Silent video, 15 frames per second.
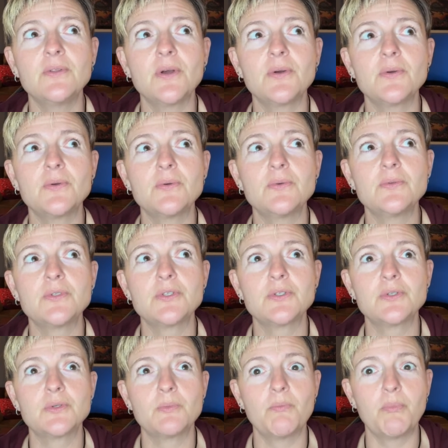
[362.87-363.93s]

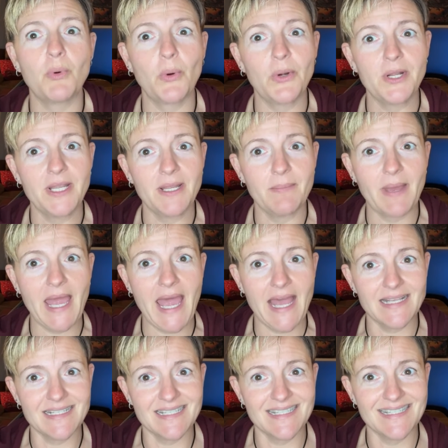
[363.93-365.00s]
those boarding
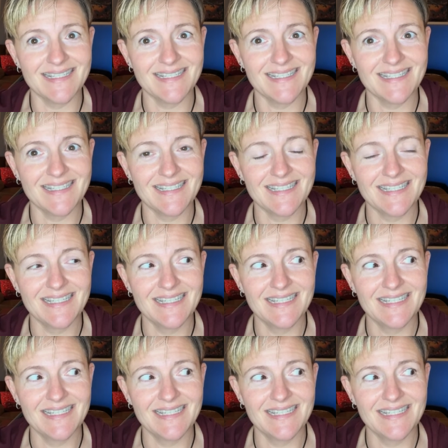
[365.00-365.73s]
passes,